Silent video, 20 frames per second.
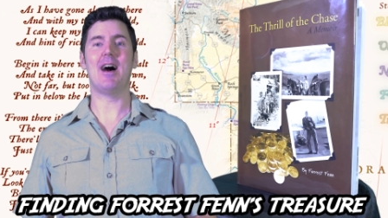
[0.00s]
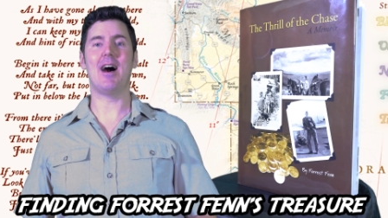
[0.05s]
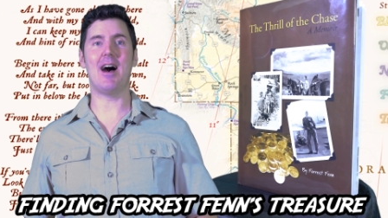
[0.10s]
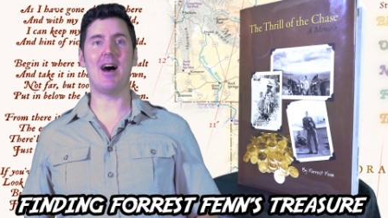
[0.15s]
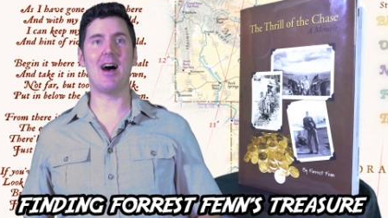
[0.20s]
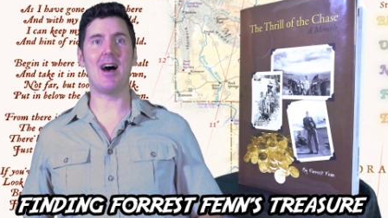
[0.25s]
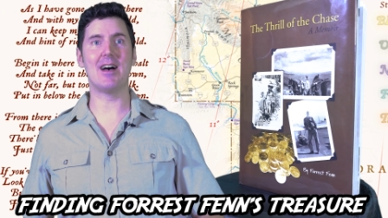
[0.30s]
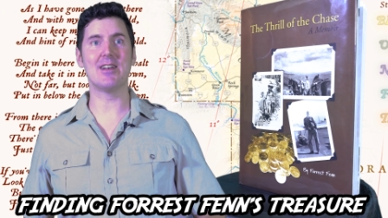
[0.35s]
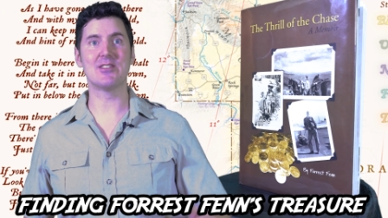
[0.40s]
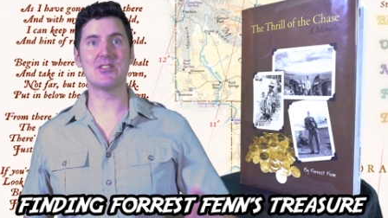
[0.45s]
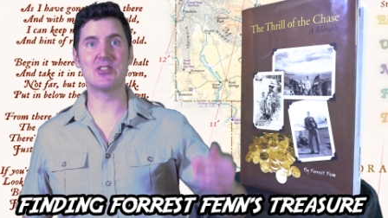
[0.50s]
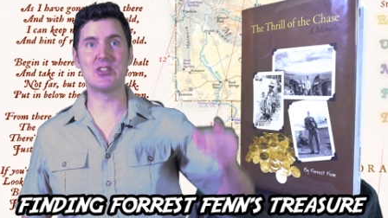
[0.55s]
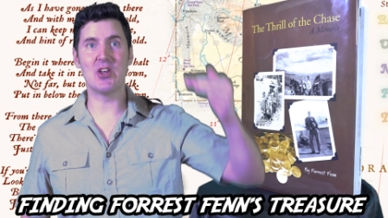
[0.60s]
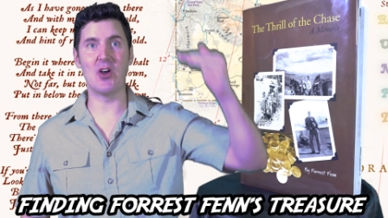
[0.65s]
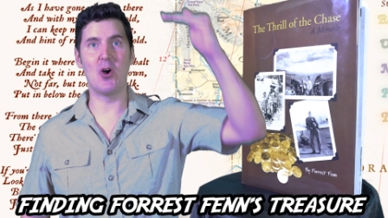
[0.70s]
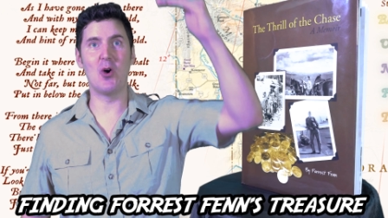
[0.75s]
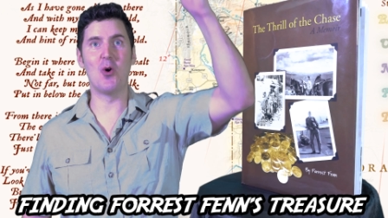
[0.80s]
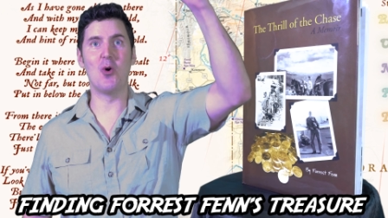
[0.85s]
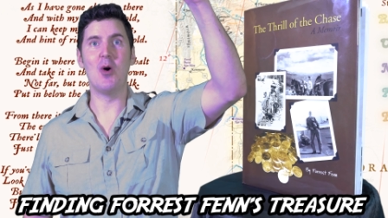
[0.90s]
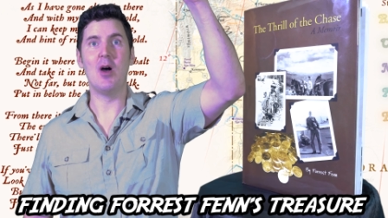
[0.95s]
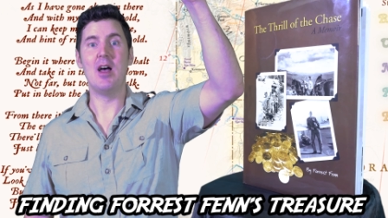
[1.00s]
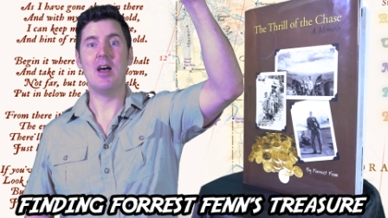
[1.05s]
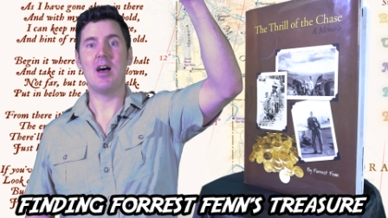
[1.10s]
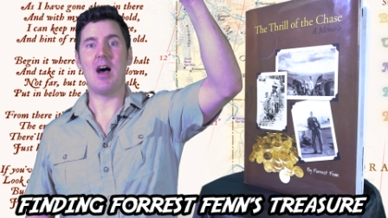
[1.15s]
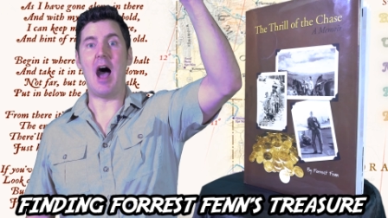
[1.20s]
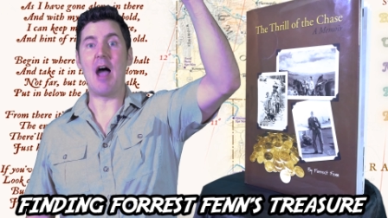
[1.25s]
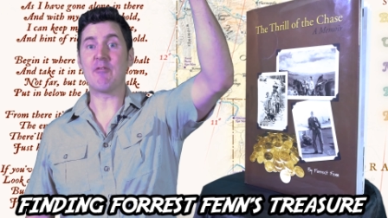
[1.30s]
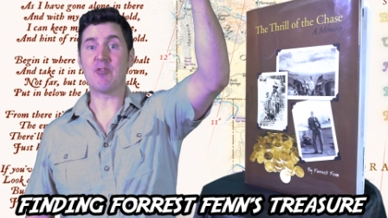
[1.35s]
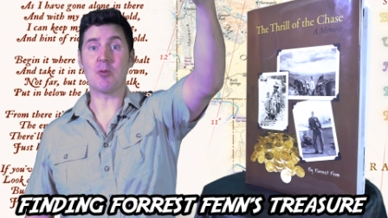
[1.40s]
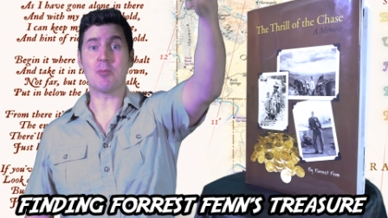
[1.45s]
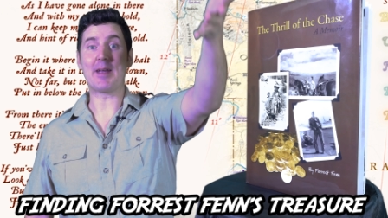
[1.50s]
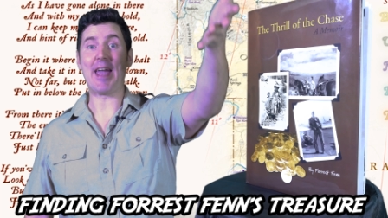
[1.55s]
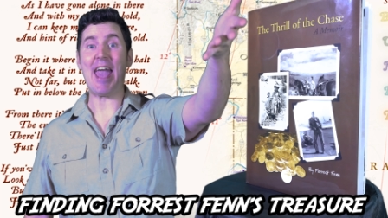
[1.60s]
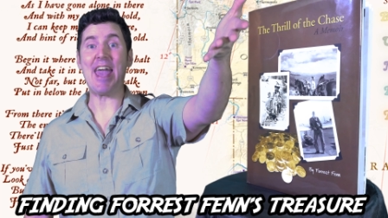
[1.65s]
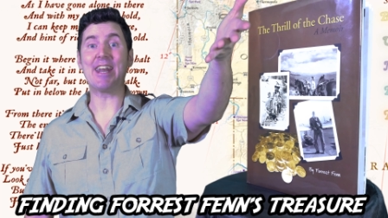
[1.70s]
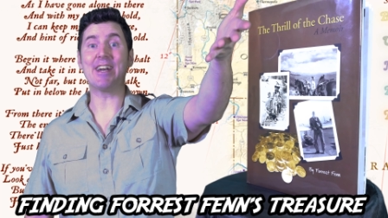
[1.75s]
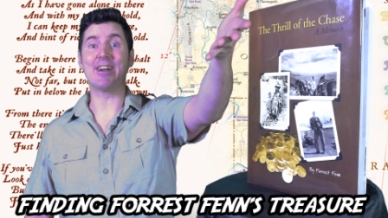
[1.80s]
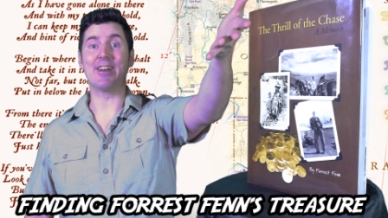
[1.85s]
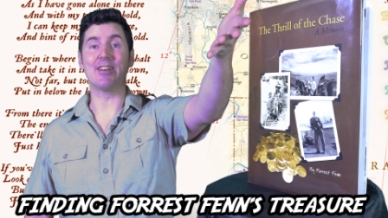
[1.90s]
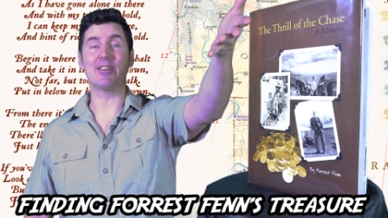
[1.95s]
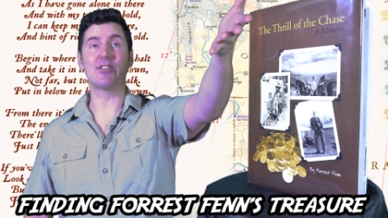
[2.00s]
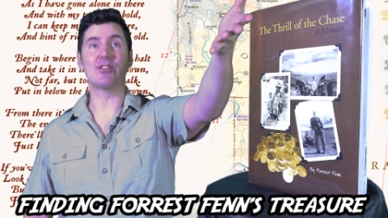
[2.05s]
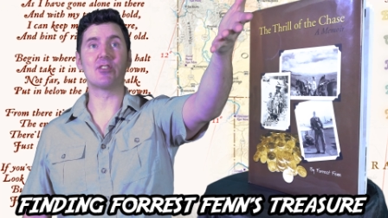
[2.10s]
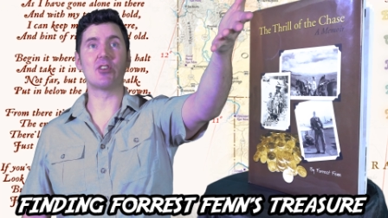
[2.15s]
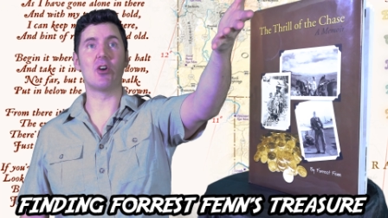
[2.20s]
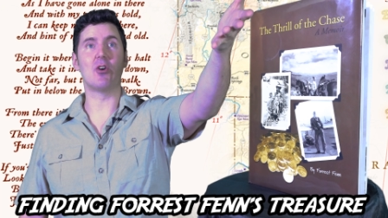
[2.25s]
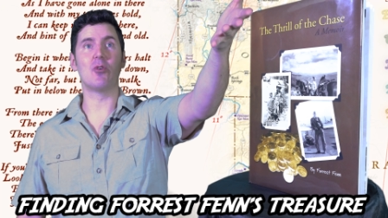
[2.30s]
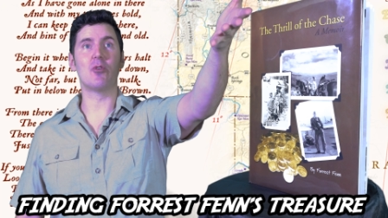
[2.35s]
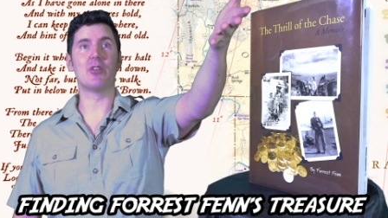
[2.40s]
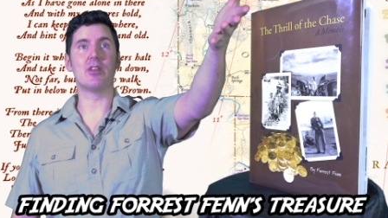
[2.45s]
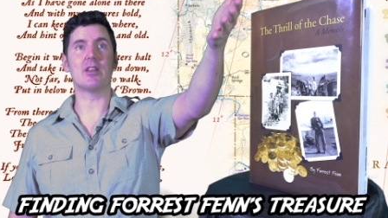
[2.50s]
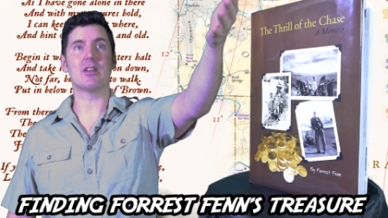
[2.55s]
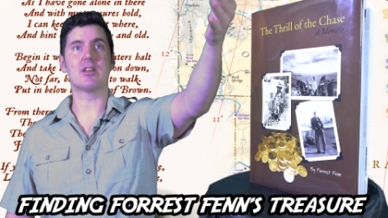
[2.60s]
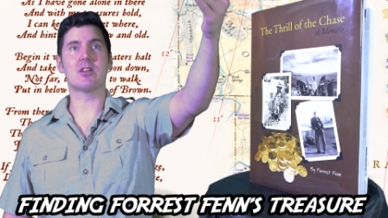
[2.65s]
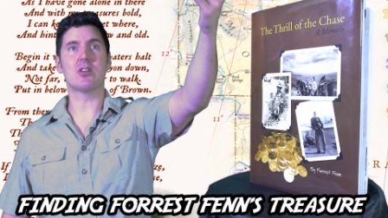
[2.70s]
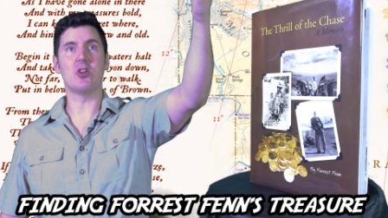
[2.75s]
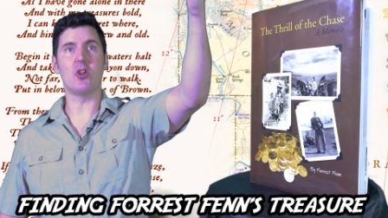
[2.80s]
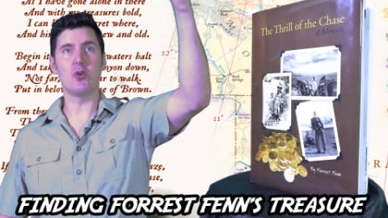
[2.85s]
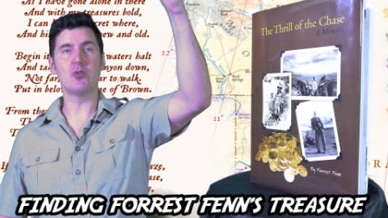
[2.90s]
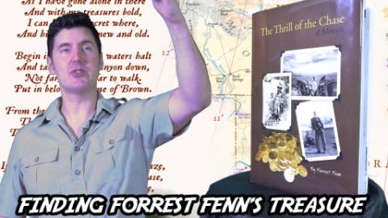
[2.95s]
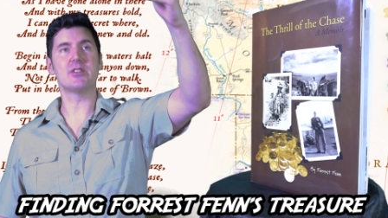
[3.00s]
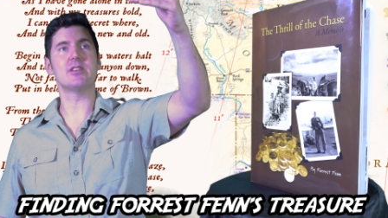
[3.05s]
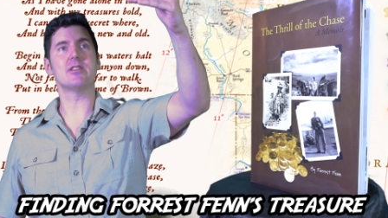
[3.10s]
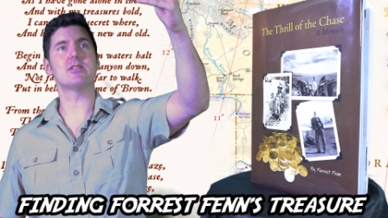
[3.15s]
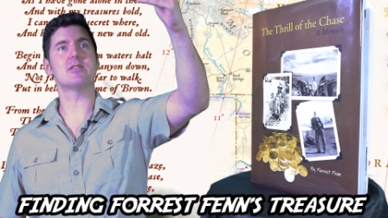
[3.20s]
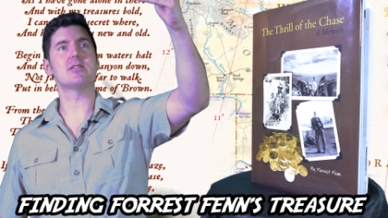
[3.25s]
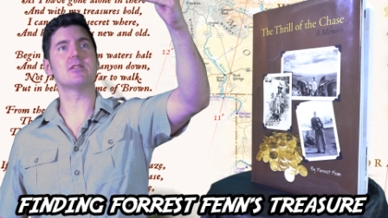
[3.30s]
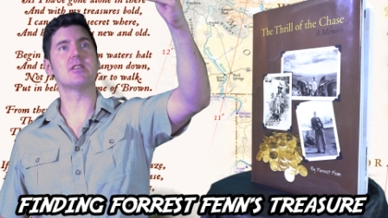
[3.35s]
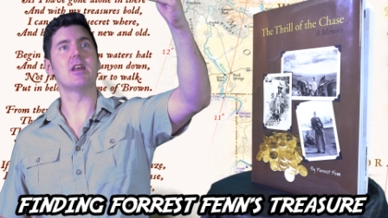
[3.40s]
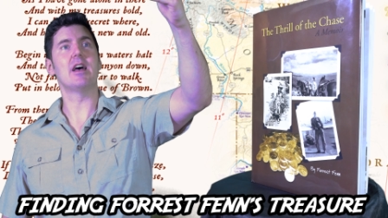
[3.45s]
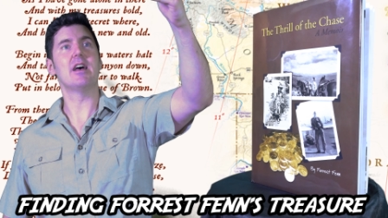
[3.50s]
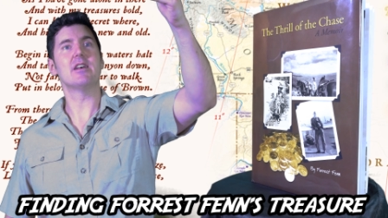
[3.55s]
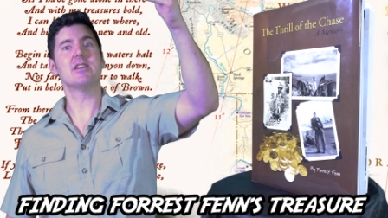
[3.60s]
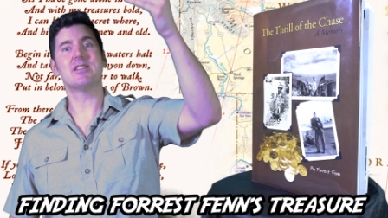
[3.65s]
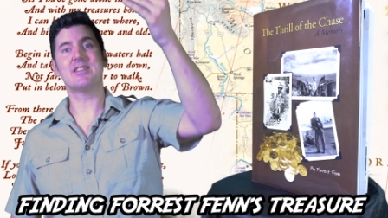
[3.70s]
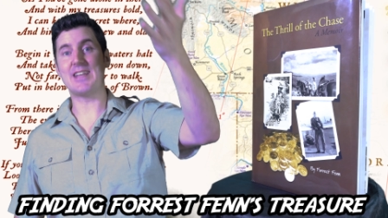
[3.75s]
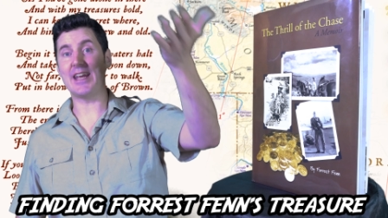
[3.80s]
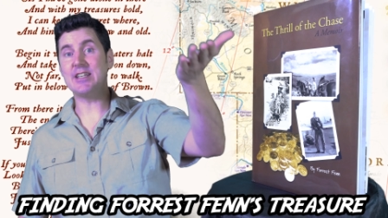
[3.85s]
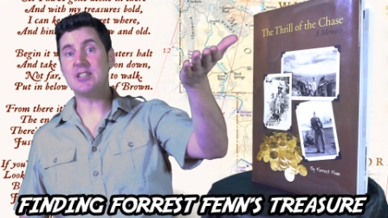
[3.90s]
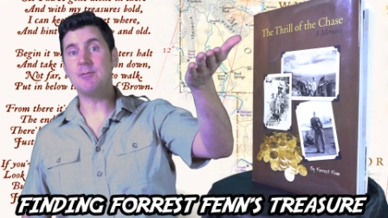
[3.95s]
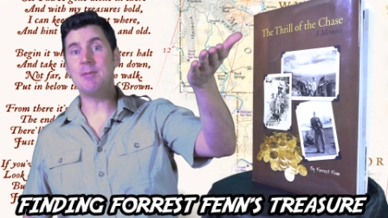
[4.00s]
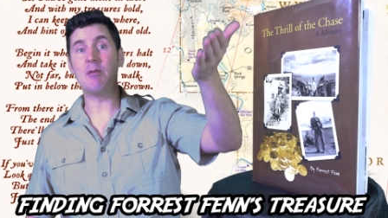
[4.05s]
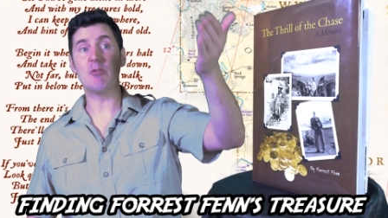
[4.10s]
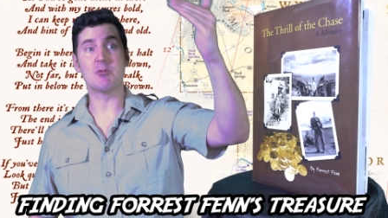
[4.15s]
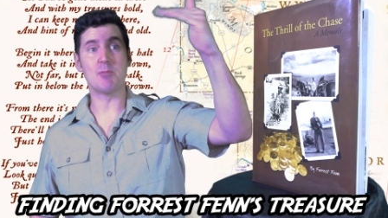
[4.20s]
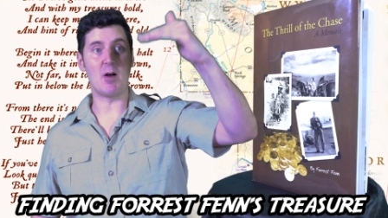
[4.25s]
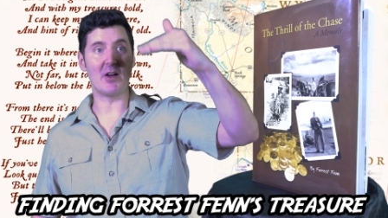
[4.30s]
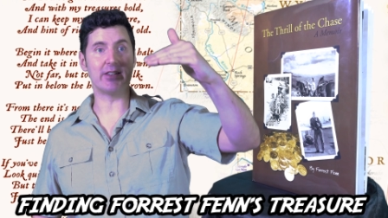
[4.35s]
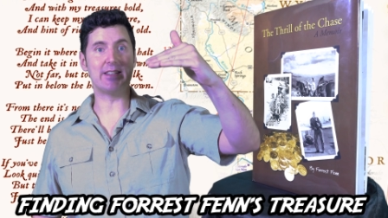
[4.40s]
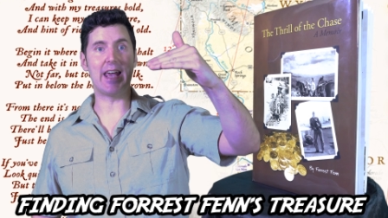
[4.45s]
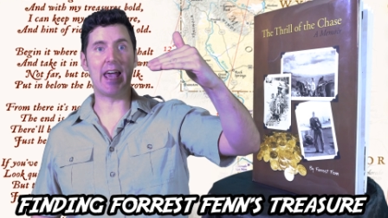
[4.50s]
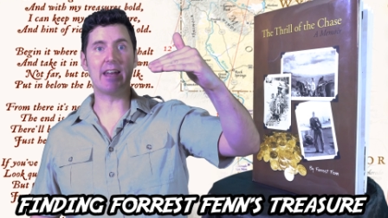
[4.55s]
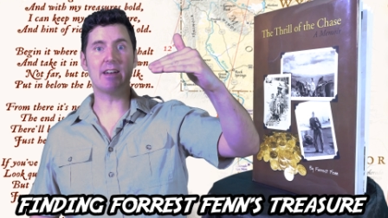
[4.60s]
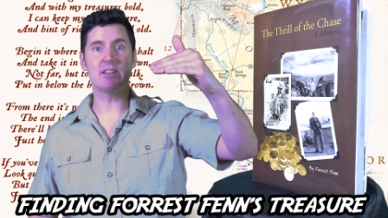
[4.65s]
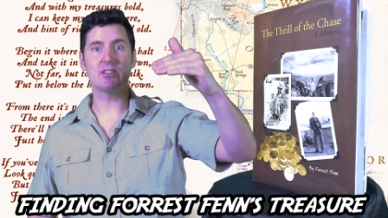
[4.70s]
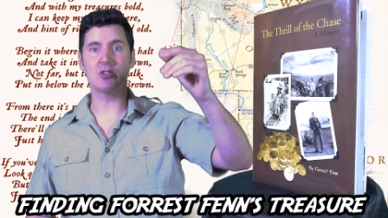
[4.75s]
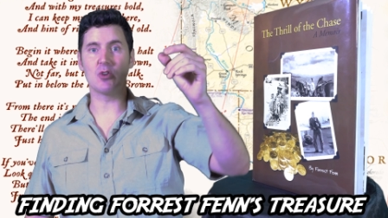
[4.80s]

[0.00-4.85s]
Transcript: Uh, so I'm from Canada, so the closest state to me was Montana.